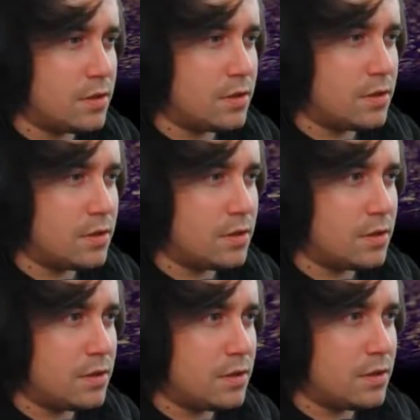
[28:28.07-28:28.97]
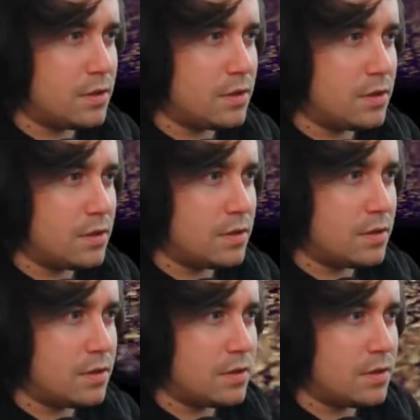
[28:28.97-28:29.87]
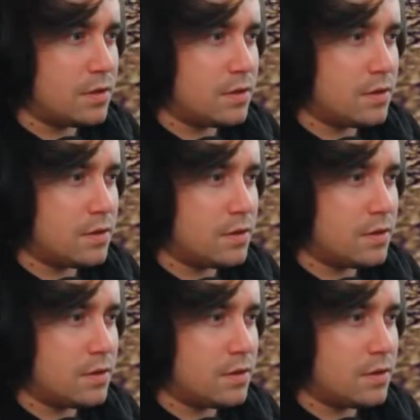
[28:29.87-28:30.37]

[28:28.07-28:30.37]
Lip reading: No one is speaking in this clip.